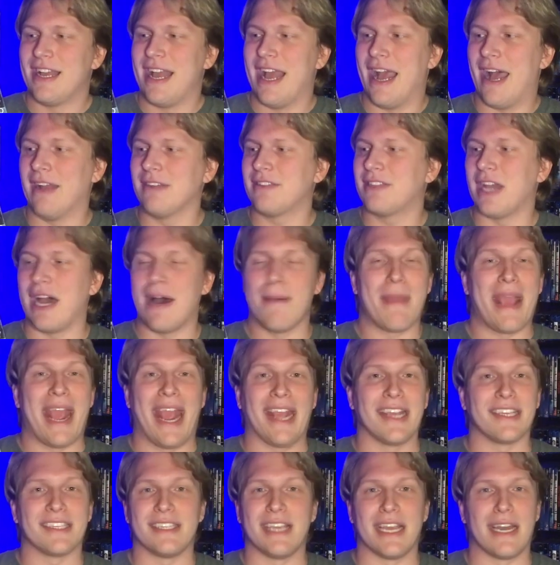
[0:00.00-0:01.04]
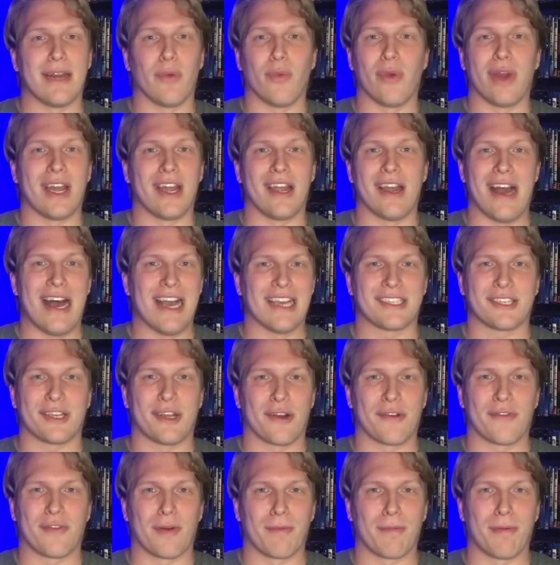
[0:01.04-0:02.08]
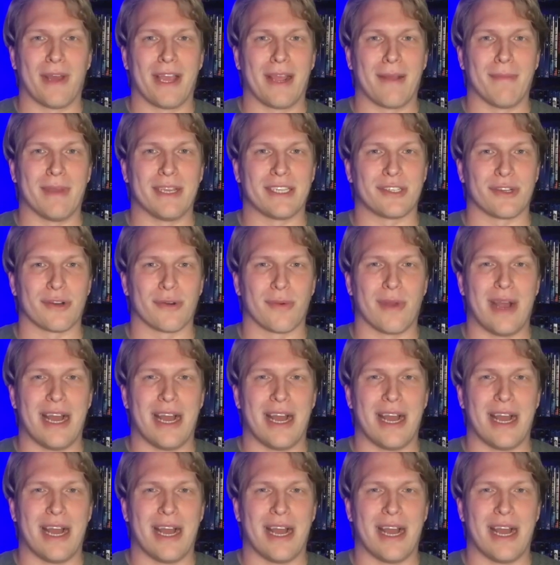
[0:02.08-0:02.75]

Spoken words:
How Tom Hanks didn't win an Oscar for playing Mr.